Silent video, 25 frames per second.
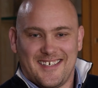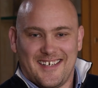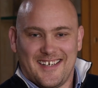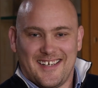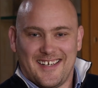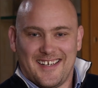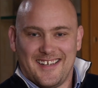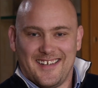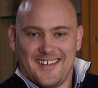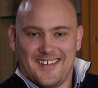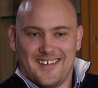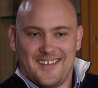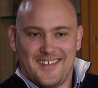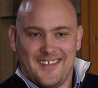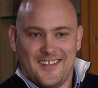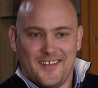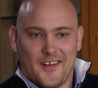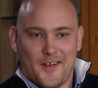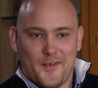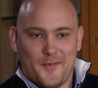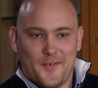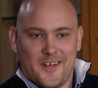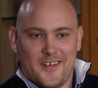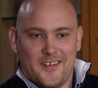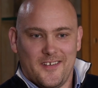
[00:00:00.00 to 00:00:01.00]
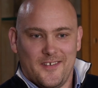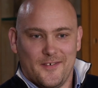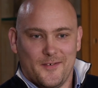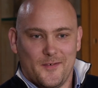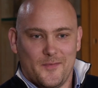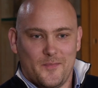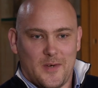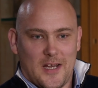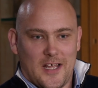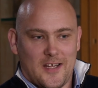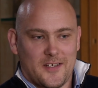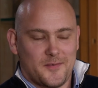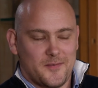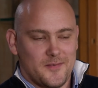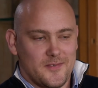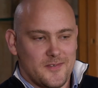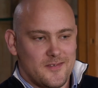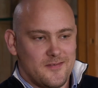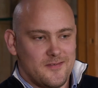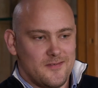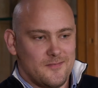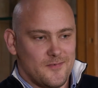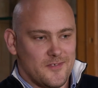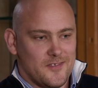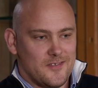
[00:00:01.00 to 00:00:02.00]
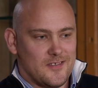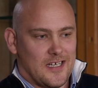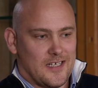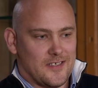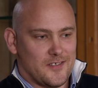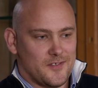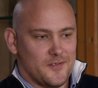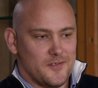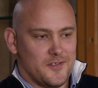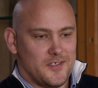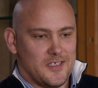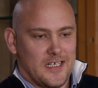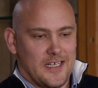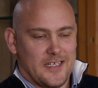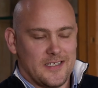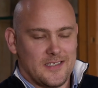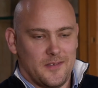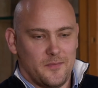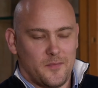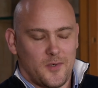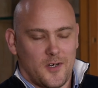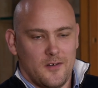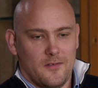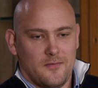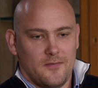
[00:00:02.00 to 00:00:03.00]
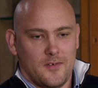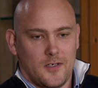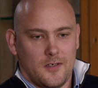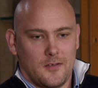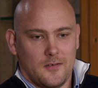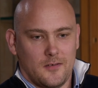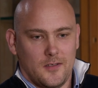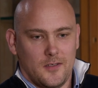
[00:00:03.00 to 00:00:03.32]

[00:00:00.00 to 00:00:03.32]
And, you know, when you're blessed with that sort of genetic profile,